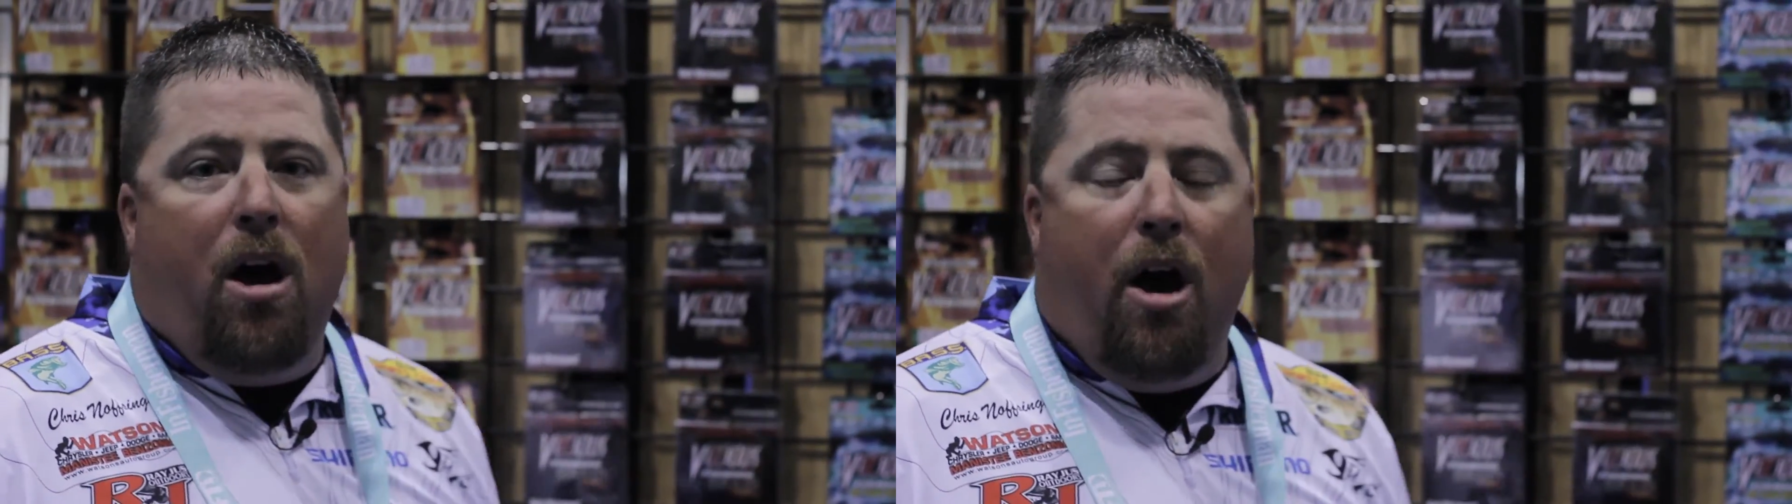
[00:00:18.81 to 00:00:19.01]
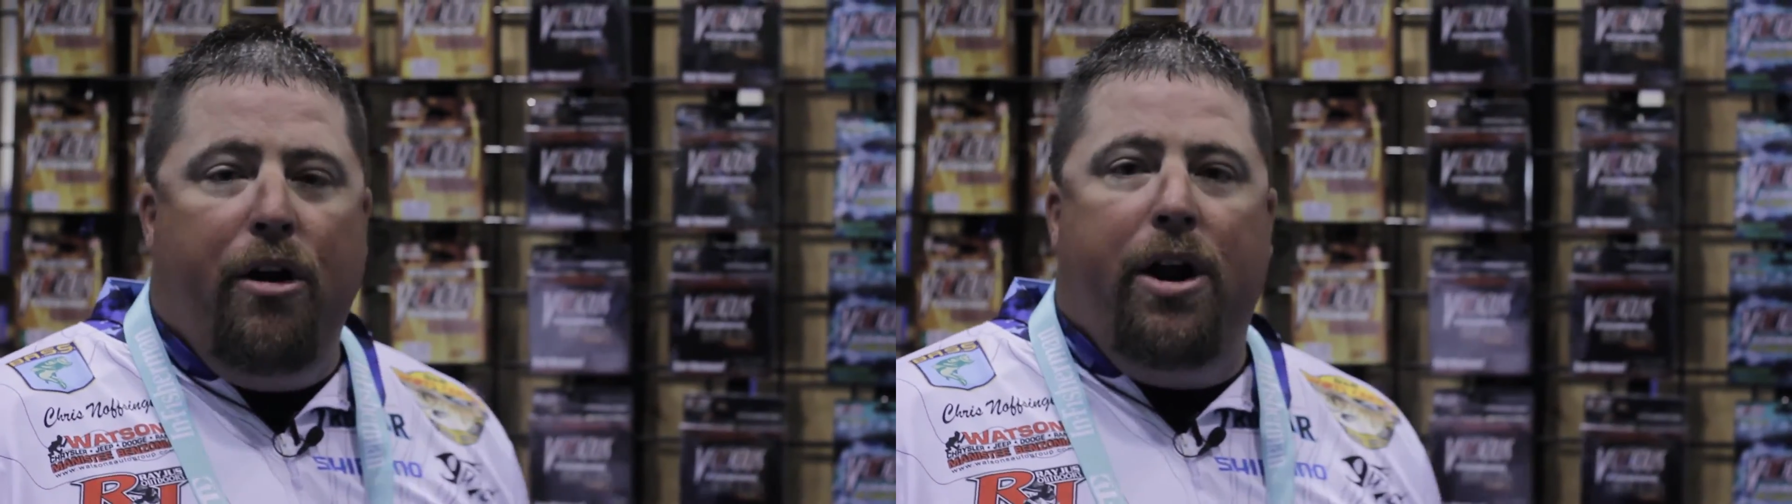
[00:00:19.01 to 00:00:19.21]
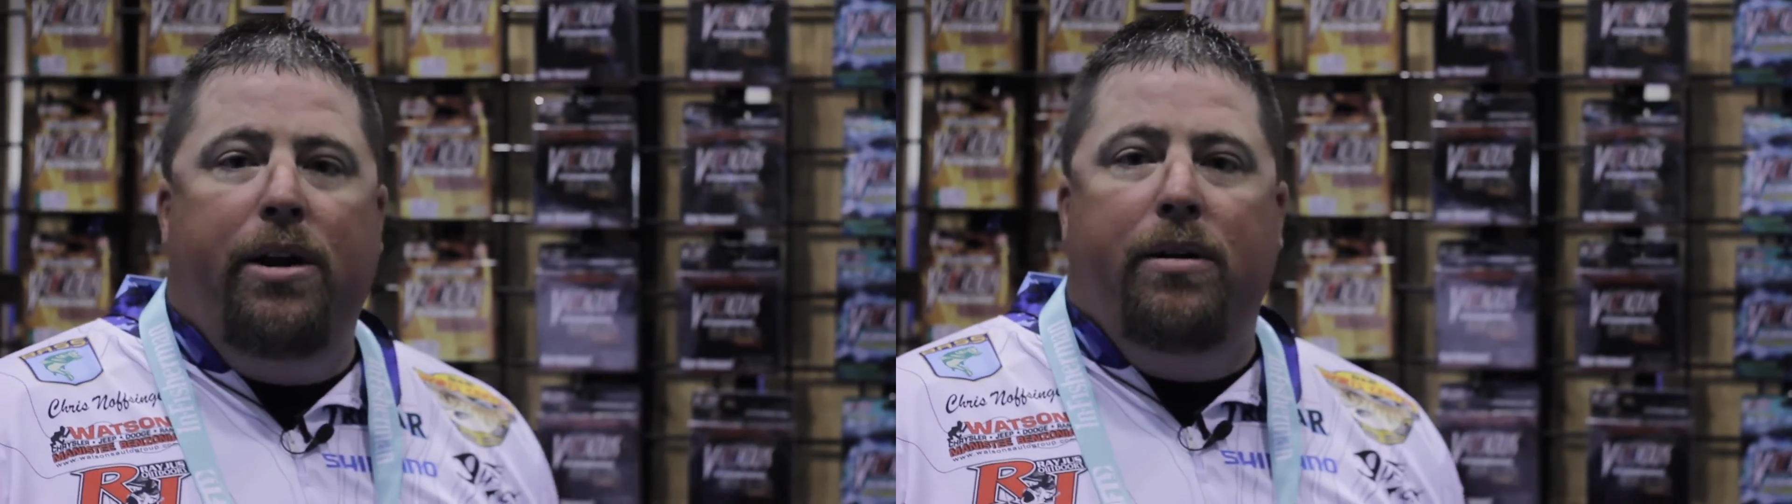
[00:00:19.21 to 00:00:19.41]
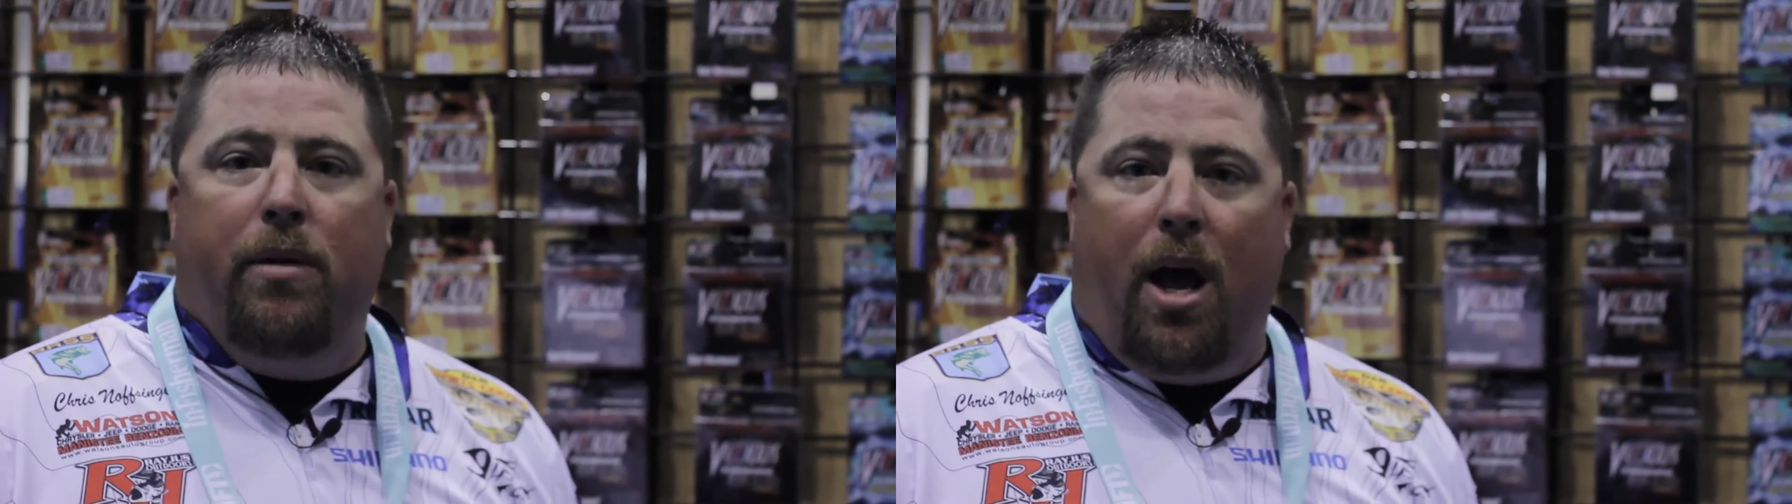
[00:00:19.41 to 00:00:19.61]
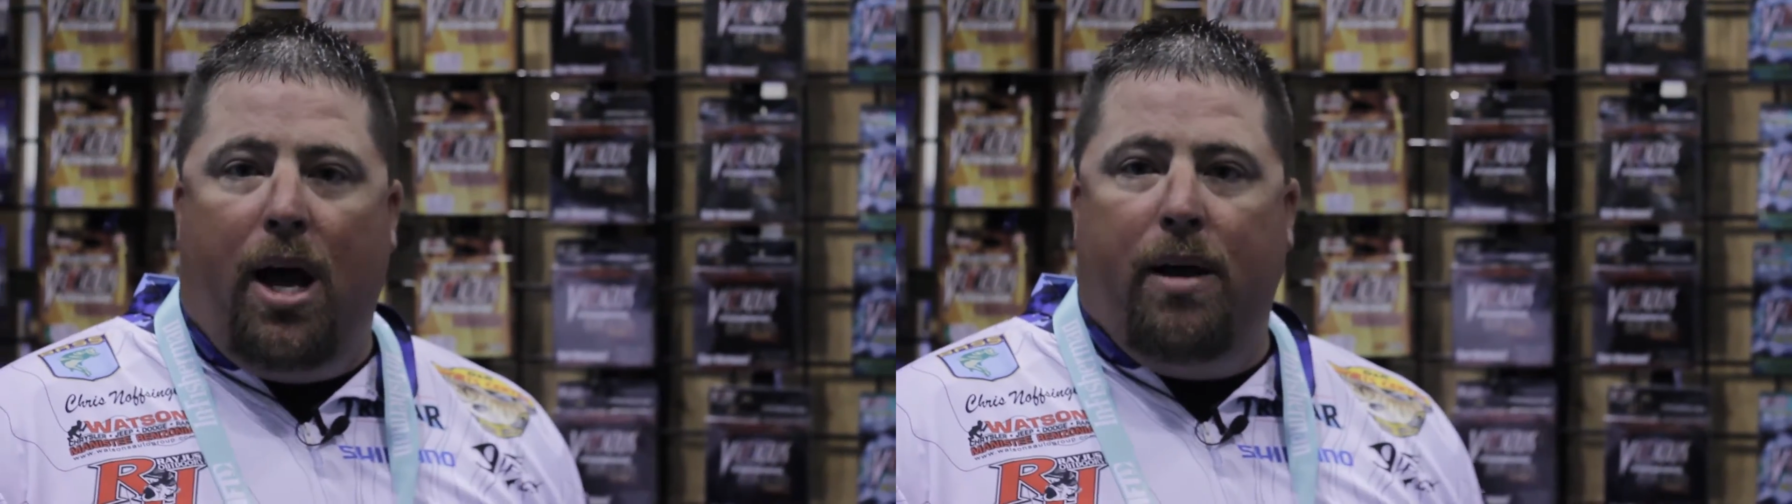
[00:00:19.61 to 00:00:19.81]

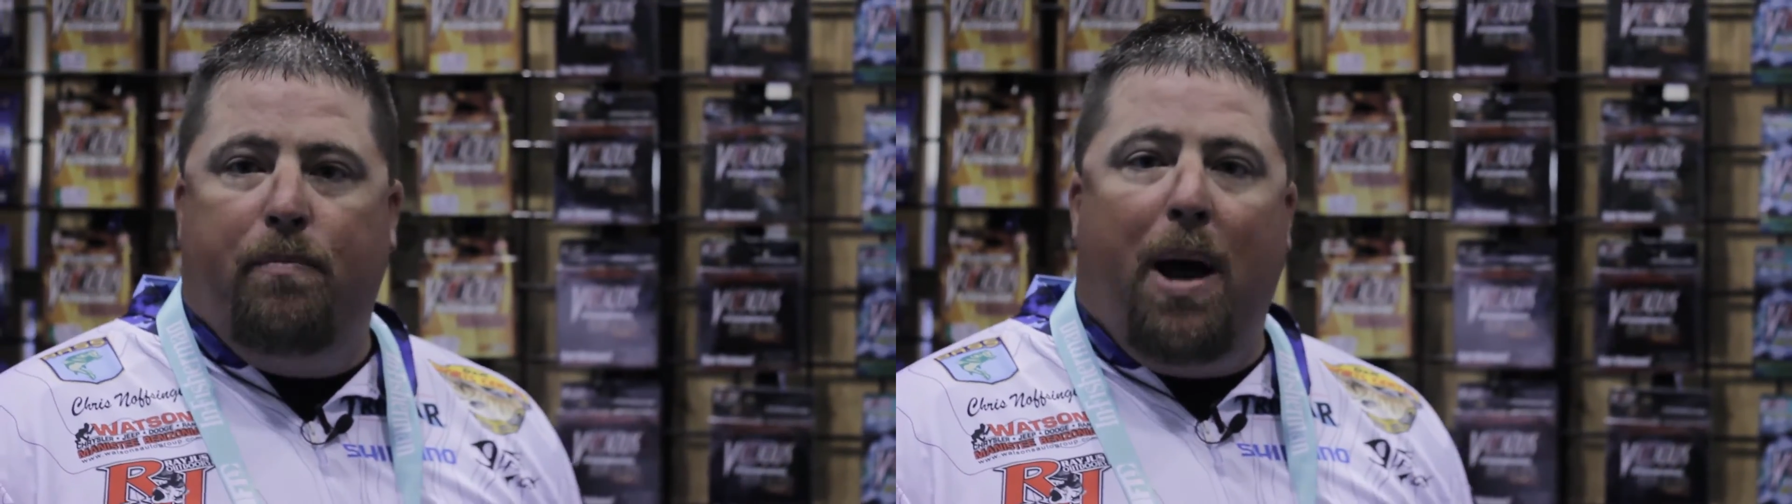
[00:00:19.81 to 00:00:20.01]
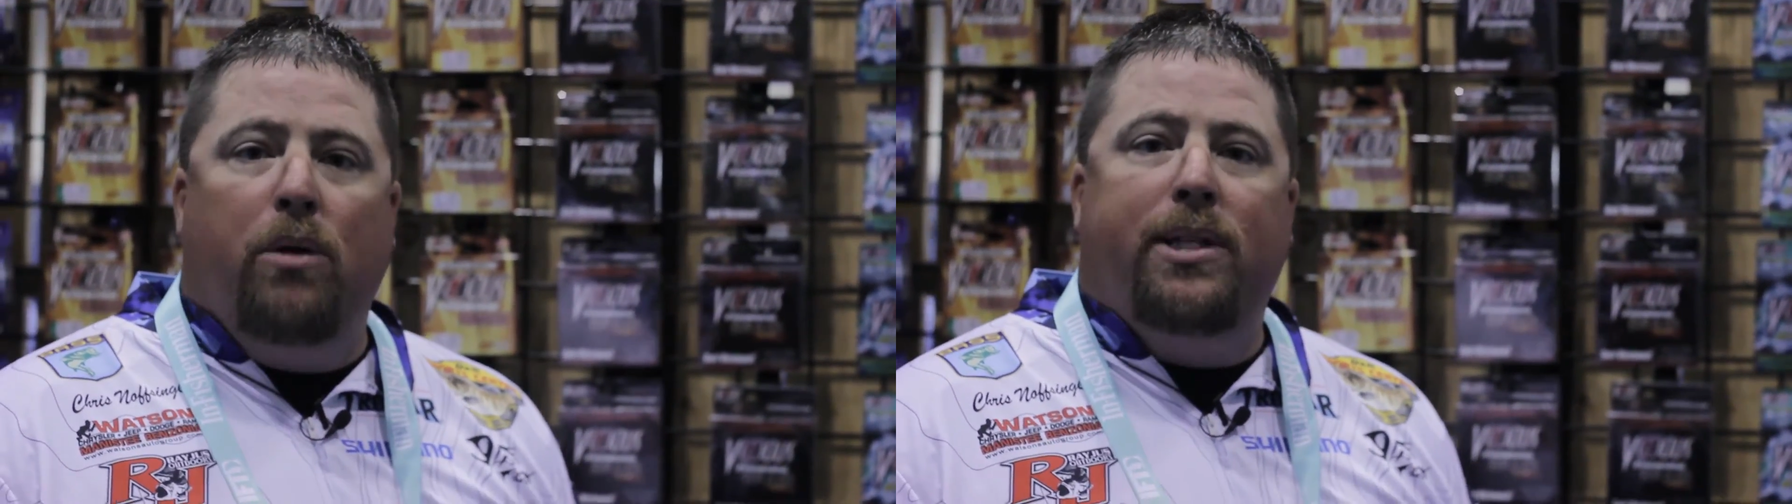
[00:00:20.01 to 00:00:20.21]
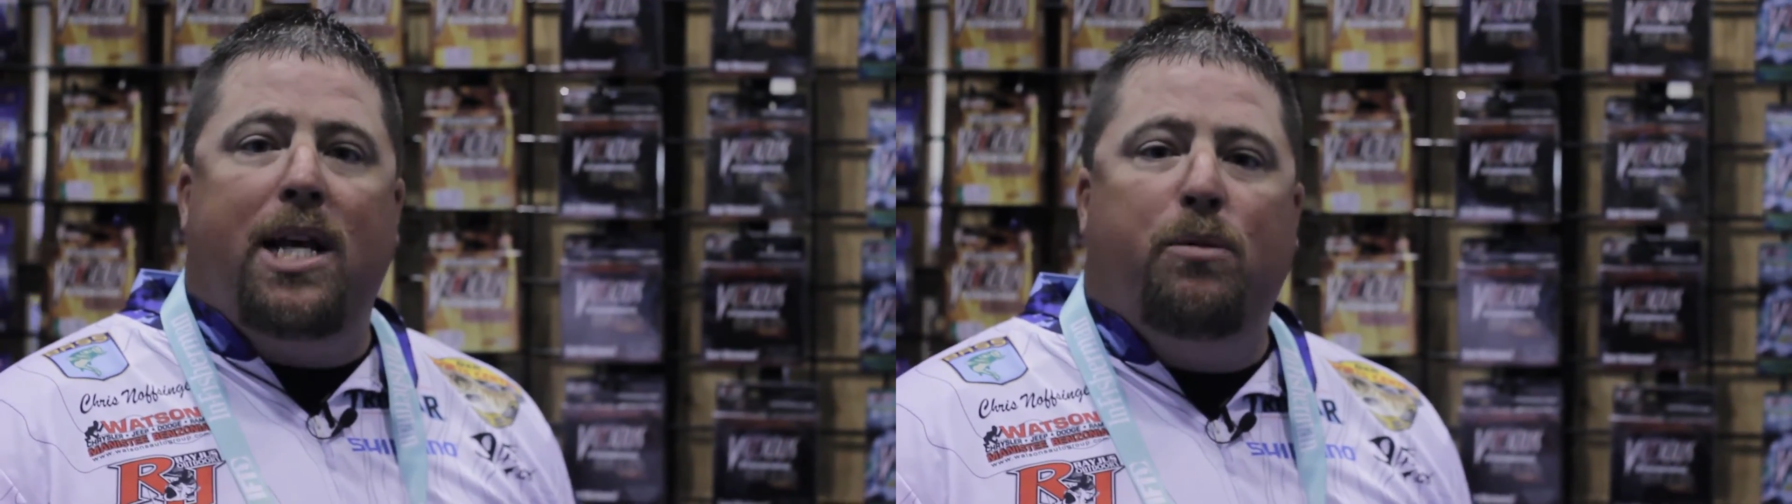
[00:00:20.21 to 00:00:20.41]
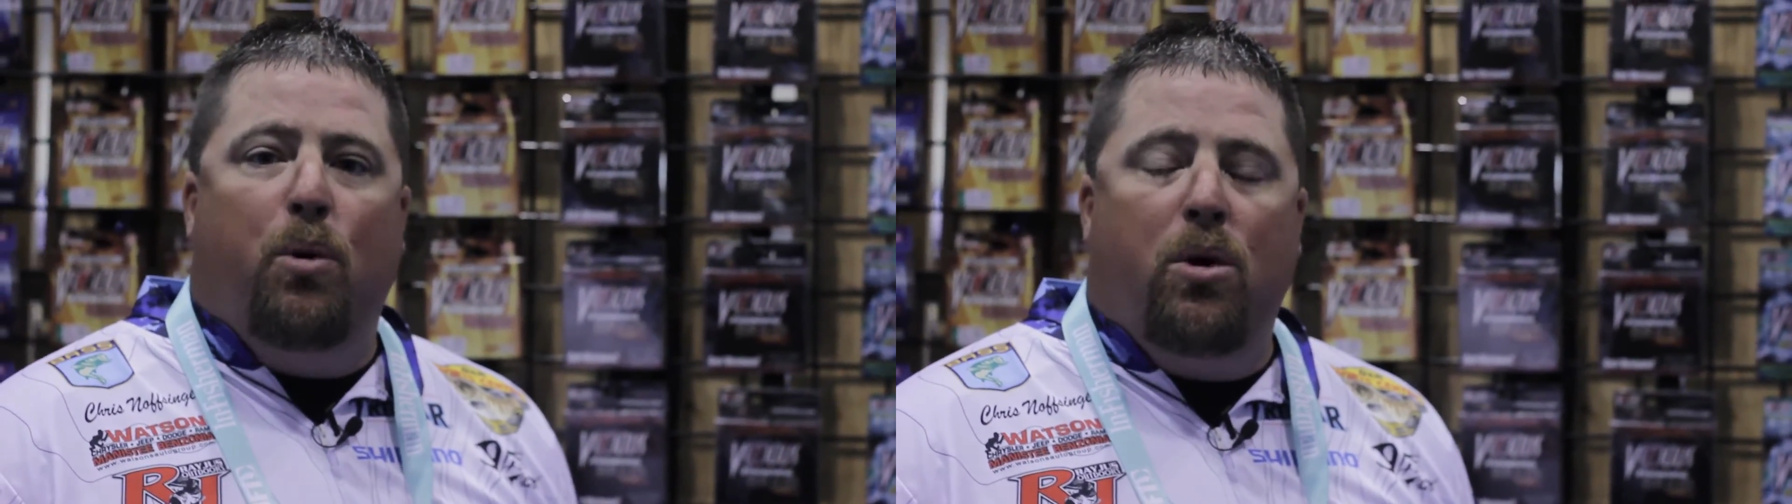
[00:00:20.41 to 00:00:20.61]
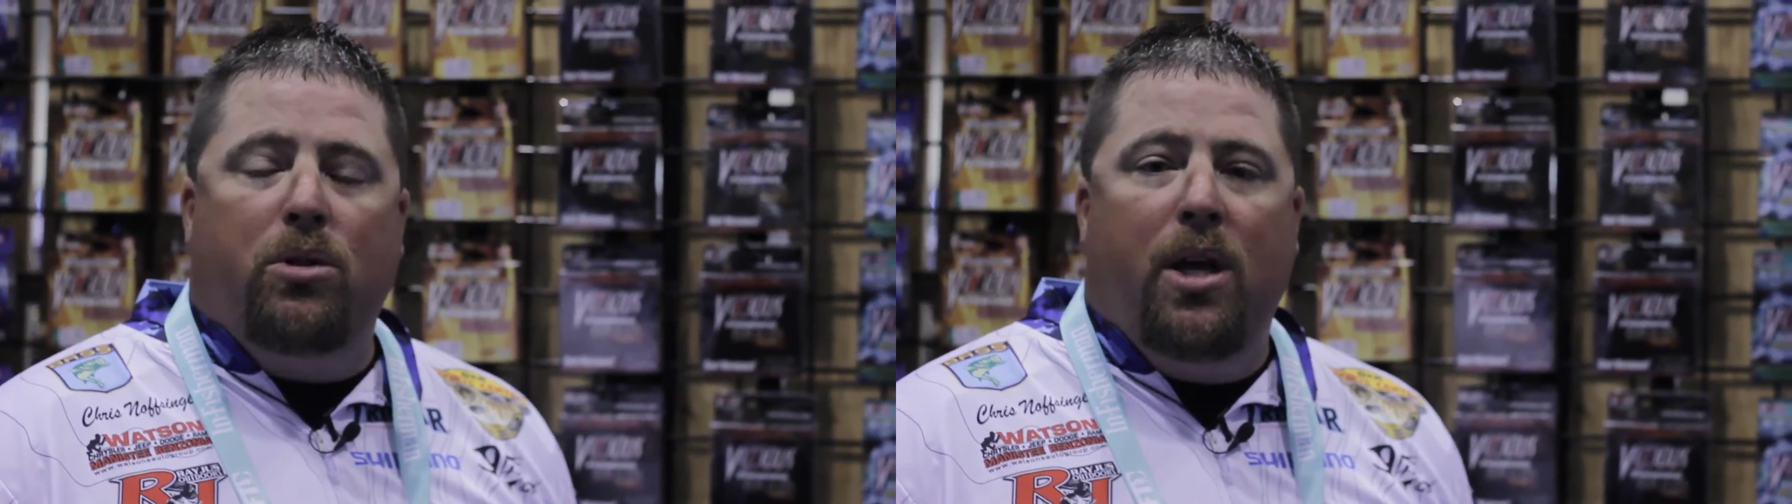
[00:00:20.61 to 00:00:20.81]
100 pound test
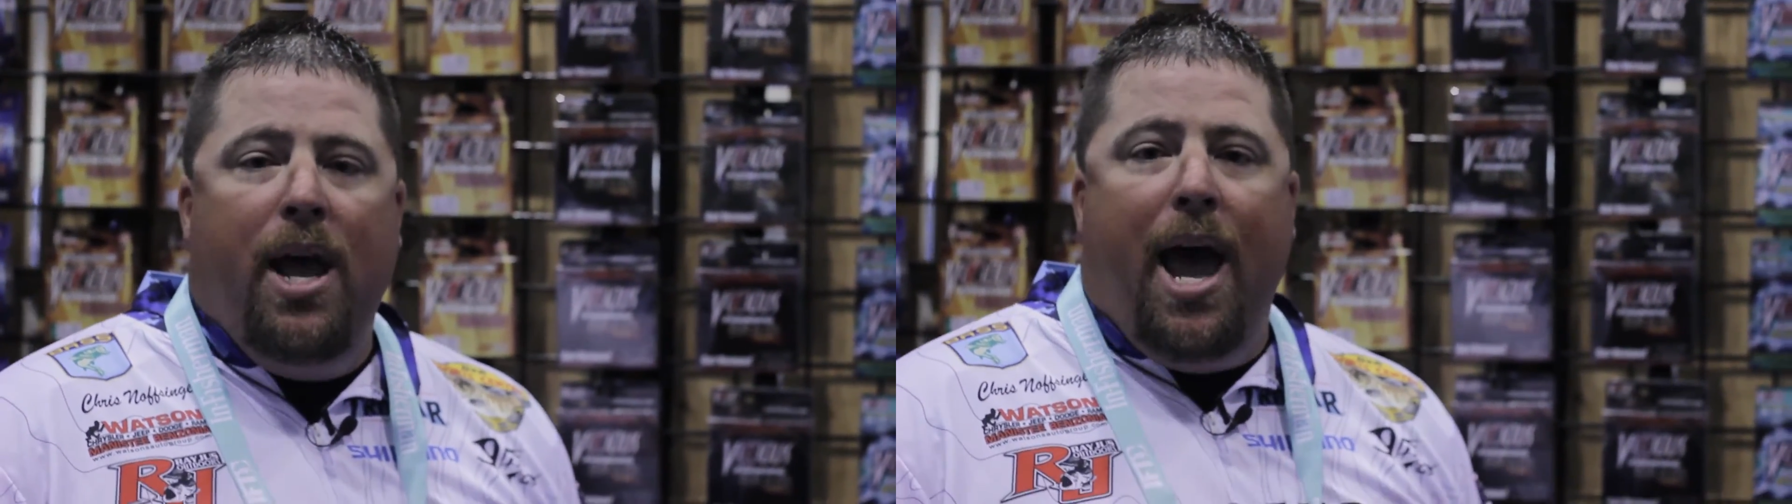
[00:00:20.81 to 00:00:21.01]
spools.